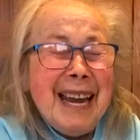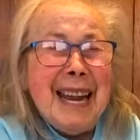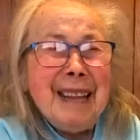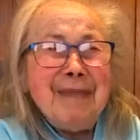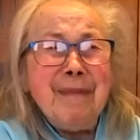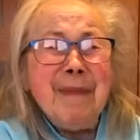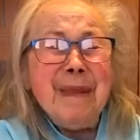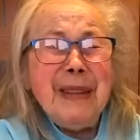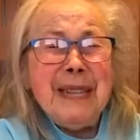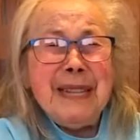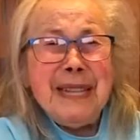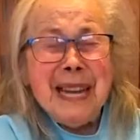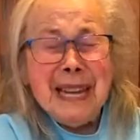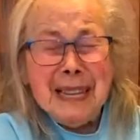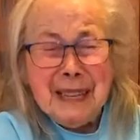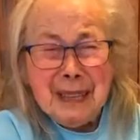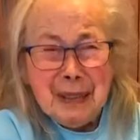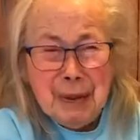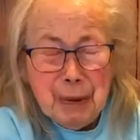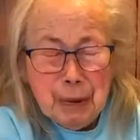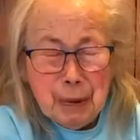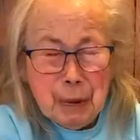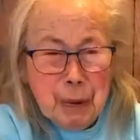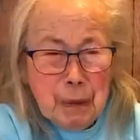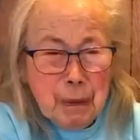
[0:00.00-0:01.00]
Let me
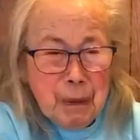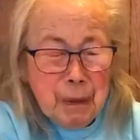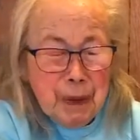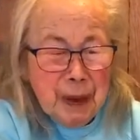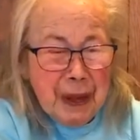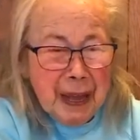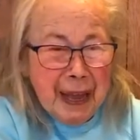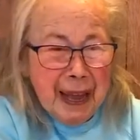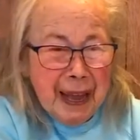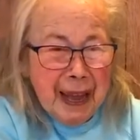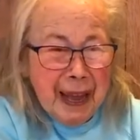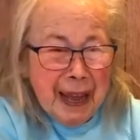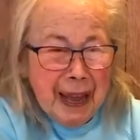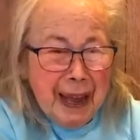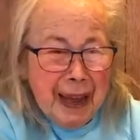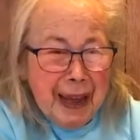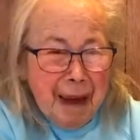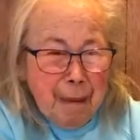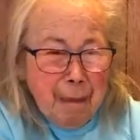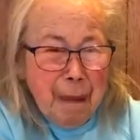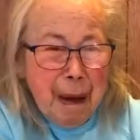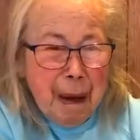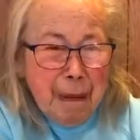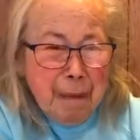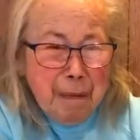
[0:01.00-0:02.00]
tell you,
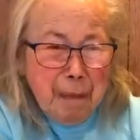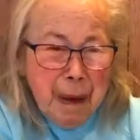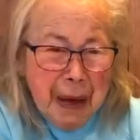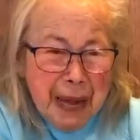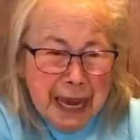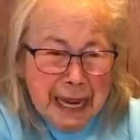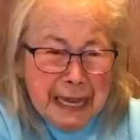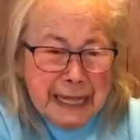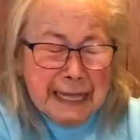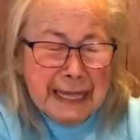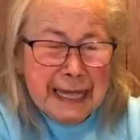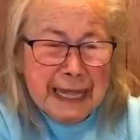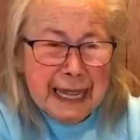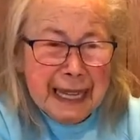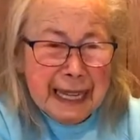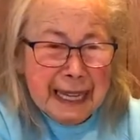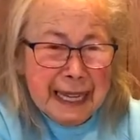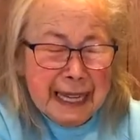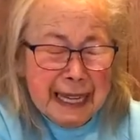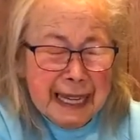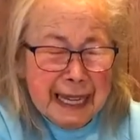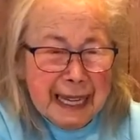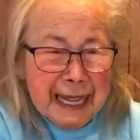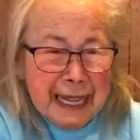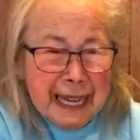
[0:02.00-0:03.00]
my
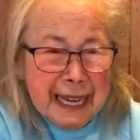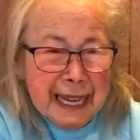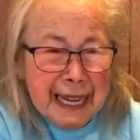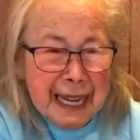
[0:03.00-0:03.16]
painting,